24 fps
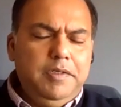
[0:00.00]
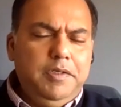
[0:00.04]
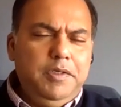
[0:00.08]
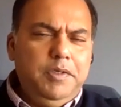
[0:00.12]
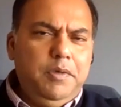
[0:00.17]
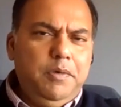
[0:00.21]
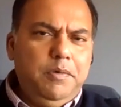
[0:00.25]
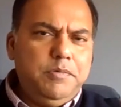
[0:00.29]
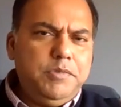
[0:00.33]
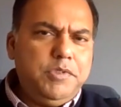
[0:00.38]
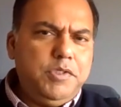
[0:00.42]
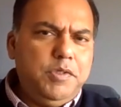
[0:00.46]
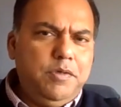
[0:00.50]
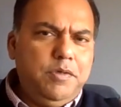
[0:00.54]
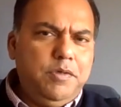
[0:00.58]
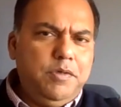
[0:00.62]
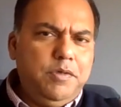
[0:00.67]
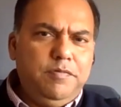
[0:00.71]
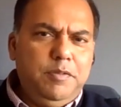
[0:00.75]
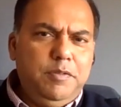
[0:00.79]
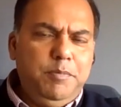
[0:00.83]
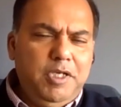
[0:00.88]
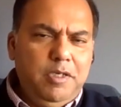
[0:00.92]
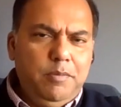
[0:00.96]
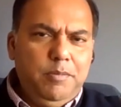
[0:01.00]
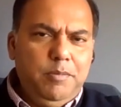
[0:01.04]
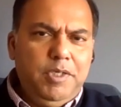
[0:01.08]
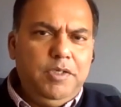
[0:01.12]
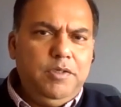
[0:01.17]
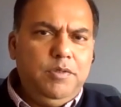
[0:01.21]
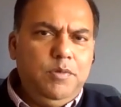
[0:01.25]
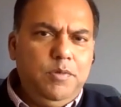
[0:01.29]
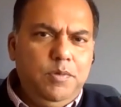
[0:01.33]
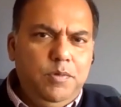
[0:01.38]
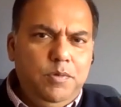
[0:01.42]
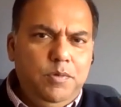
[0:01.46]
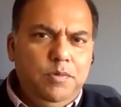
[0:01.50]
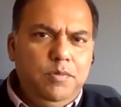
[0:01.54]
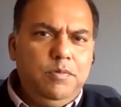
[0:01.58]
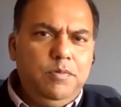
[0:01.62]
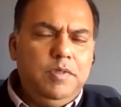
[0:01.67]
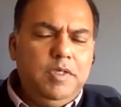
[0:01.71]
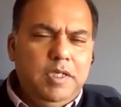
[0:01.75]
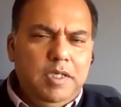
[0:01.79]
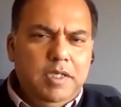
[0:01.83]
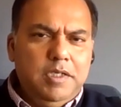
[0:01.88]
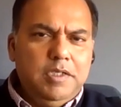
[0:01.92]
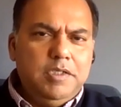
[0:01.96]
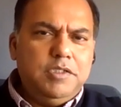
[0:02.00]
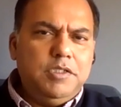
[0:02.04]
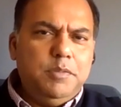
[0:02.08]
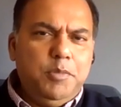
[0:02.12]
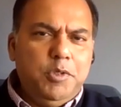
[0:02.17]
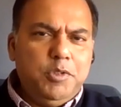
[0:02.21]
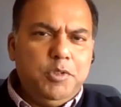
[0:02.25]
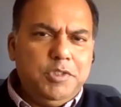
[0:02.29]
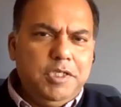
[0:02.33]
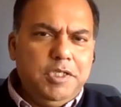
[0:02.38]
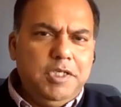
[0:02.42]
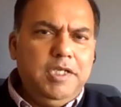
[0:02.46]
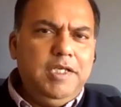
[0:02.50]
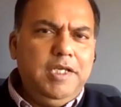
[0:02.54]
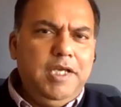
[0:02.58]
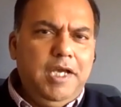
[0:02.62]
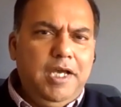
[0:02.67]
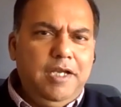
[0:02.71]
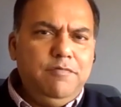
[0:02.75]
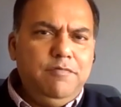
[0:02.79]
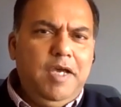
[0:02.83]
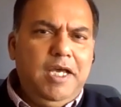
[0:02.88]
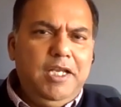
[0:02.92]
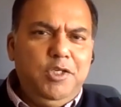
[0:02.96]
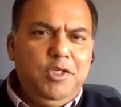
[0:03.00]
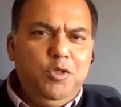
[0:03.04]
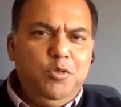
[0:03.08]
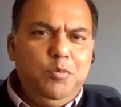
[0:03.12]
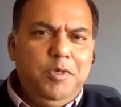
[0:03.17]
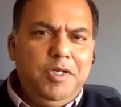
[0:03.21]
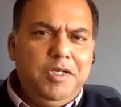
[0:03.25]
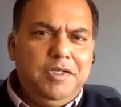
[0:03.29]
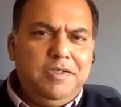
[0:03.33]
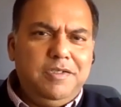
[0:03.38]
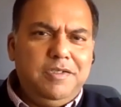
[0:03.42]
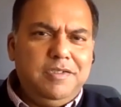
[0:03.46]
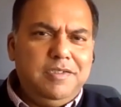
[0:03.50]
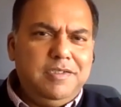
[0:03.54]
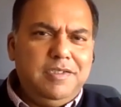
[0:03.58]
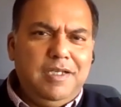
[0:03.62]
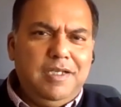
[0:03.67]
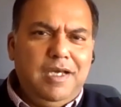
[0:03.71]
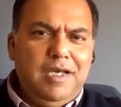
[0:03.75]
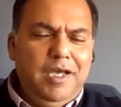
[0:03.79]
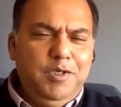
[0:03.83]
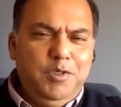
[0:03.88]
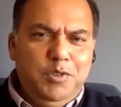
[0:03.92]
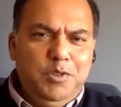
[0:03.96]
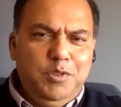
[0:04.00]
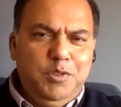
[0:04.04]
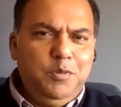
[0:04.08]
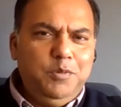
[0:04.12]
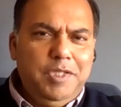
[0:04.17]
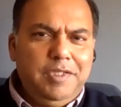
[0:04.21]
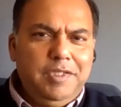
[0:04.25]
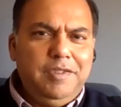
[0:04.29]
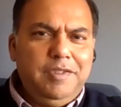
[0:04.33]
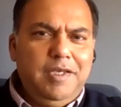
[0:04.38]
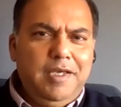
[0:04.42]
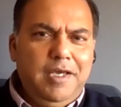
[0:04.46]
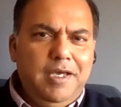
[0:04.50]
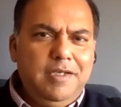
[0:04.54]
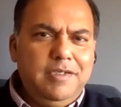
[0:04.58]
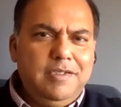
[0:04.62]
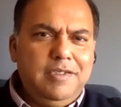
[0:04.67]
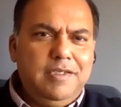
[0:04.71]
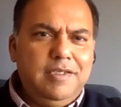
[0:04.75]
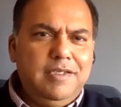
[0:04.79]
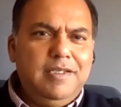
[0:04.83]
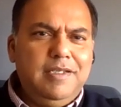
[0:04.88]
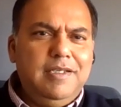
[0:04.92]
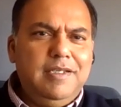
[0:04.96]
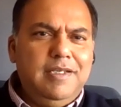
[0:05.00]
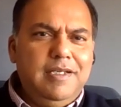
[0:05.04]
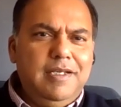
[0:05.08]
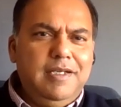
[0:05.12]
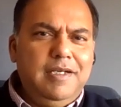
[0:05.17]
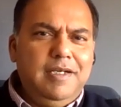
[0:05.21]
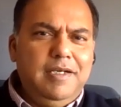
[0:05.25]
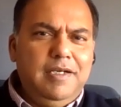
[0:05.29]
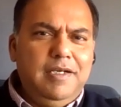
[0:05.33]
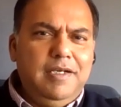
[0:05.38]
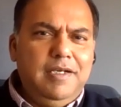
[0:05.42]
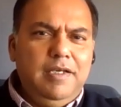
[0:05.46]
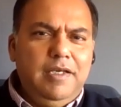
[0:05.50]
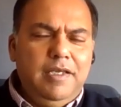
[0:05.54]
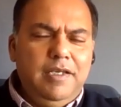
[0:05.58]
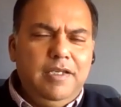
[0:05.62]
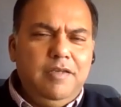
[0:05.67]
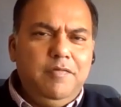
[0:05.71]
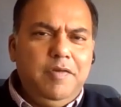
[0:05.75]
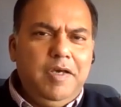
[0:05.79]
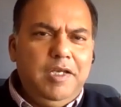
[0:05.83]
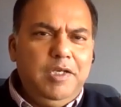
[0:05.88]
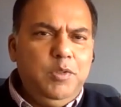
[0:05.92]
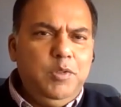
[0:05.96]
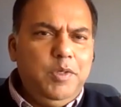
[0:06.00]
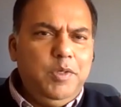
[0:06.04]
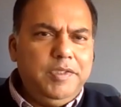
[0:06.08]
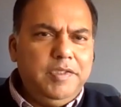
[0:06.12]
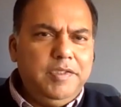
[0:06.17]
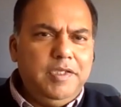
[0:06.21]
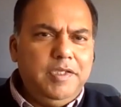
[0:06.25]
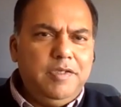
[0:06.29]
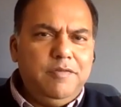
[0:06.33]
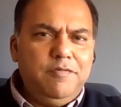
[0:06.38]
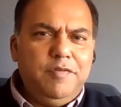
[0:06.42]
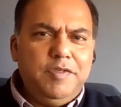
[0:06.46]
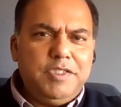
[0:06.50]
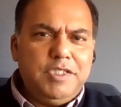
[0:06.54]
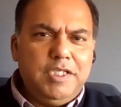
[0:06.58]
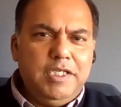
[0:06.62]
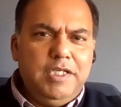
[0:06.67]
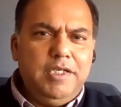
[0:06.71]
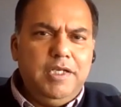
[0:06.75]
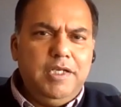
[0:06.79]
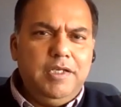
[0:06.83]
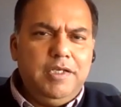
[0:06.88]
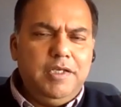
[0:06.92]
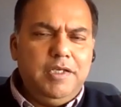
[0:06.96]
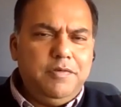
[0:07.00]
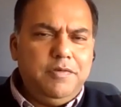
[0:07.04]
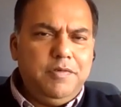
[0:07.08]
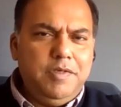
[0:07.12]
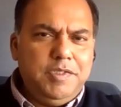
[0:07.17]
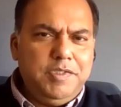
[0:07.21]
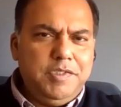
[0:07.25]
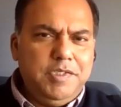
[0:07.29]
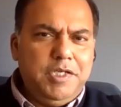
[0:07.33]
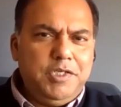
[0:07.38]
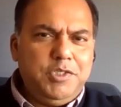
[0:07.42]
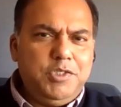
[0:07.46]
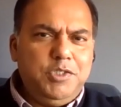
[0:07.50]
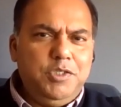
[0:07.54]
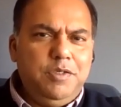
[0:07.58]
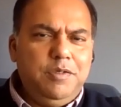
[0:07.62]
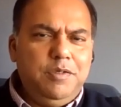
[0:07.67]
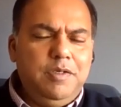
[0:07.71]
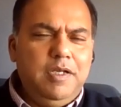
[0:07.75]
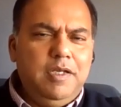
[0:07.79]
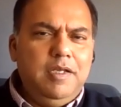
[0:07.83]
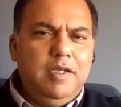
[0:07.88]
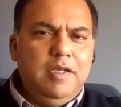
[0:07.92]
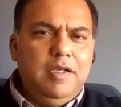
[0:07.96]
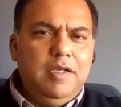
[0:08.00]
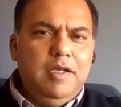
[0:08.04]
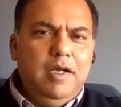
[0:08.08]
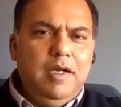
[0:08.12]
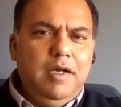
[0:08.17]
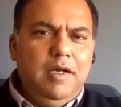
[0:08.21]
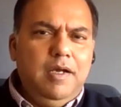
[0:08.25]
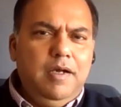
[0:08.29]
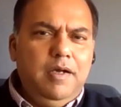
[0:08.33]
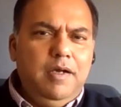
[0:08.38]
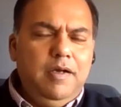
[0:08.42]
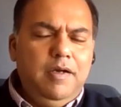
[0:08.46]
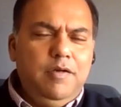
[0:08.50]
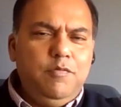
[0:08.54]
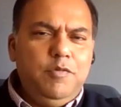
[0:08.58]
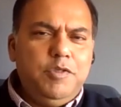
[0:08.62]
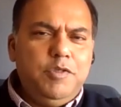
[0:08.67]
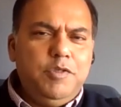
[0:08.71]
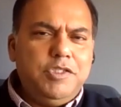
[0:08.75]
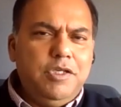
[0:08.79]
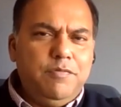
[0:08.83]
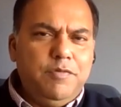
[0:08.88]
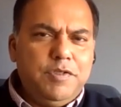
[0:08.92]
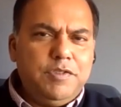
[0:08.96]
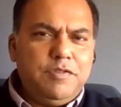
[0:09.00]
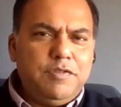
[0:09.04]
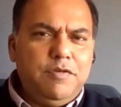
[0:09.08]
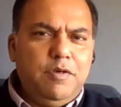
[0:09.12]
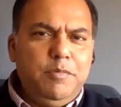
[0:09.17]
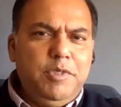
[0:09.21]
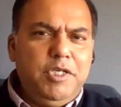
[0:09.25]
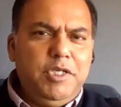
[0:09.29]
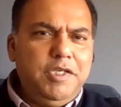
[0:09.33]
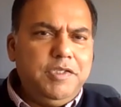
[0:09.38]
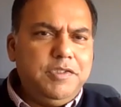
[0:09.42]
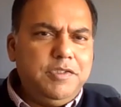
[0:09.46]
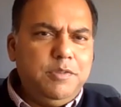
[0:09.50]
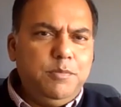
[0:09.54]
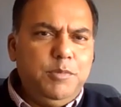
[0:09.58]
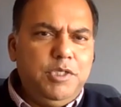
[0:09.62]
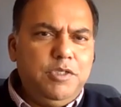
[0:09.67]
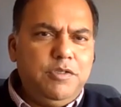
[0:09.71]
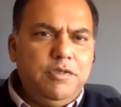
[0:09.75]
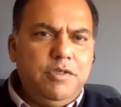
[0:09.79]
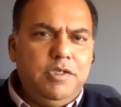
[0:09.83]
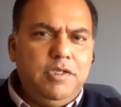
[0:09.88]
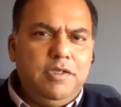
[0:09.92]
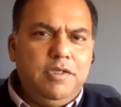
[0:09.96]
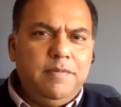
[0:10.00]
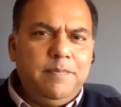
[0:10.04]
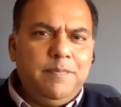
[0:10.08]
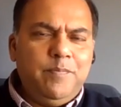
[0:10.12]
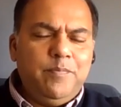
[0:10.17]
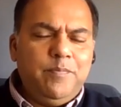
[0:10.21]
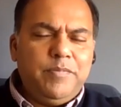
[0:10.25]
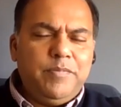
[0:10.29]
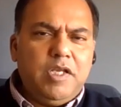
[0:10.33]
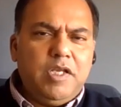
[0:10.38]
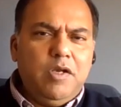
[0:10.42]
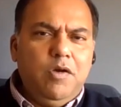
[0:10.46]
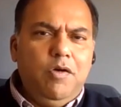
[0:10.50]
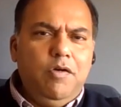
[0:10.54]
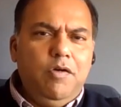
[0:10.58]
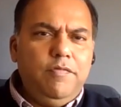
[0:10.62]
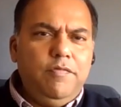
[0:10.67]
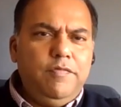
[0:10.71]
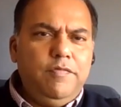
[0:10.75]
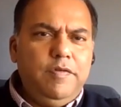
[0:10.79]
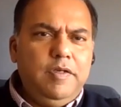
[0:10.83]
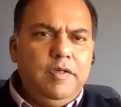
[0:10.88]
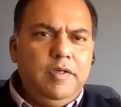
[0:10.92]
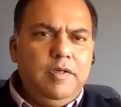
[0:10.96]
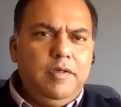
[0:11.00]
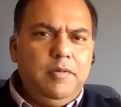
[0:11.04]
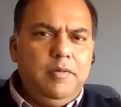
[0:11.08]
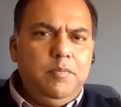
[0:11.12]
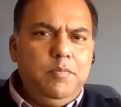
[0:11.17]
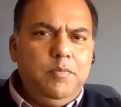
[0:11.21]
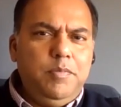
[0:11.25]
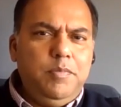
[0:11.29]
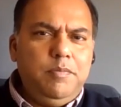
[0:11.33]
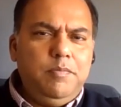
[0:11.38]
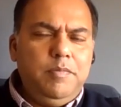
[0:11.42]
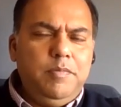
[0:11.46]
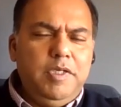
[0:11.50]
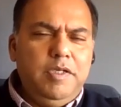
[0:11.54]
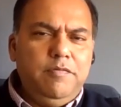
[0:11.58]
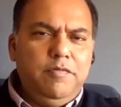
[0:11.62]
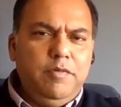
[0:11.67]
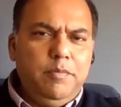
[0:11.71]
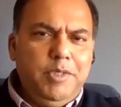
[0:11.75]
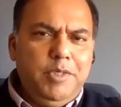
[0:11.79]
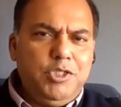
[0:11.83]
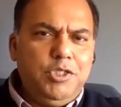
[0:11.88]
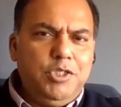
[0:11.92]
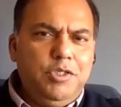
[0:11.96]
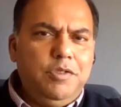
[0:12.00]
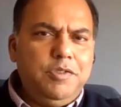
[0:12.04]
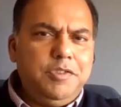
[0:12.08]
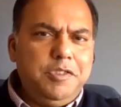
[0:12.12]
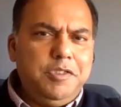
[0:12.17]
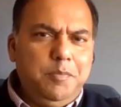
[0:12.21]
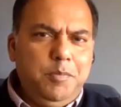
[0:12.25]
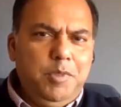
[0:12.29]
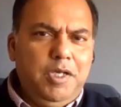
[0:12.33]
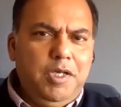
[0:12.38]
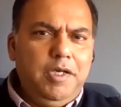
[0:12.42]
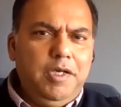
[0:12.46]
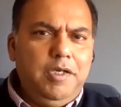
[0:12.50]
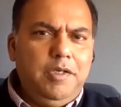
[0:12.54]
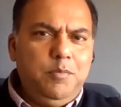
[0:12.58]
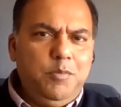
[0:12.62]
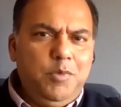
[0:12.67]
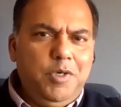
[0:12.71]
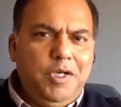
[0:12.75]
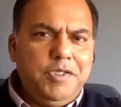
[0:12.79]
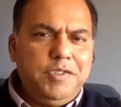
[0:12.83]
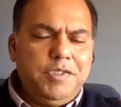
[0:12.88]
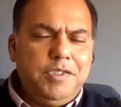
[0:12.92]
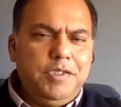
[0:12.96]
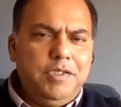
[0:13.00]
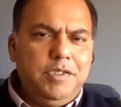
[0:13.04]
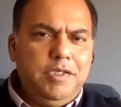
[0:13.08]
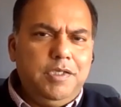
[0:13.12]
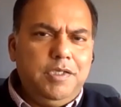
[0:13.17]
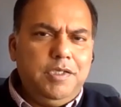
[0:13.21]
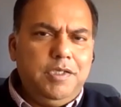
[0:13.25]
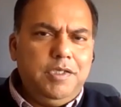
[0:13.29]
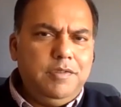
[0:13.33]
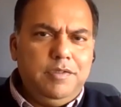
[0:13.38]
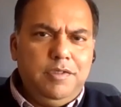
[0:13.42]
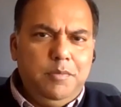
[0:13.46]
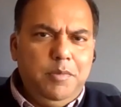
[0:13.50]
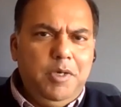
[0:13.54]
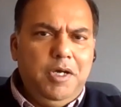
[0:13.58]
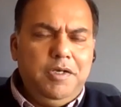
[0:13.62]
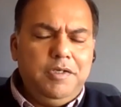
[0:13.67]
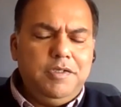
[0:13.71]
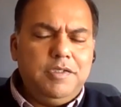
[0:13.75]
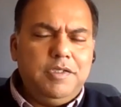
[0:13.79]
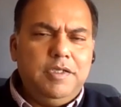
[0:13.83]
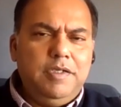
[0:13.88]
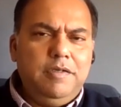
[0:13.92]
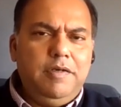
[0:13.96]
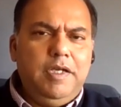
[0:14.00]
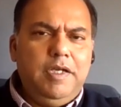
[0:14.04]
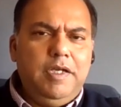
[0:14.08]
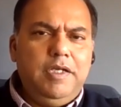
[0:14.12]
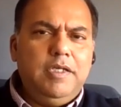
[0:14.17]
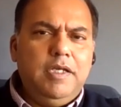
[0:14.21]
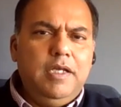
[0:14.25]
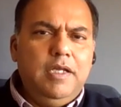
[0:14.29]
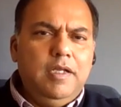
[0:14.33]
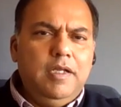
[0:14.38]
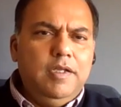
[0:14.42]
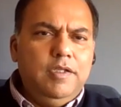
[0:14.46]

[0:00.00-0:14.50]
you know sort of the middlemen who supposedly add value, but I don't think they add uh, any value other than facilitating a transaction uh, which suffers from an asymmetry of uh, information on supply and pricing and demand. Right.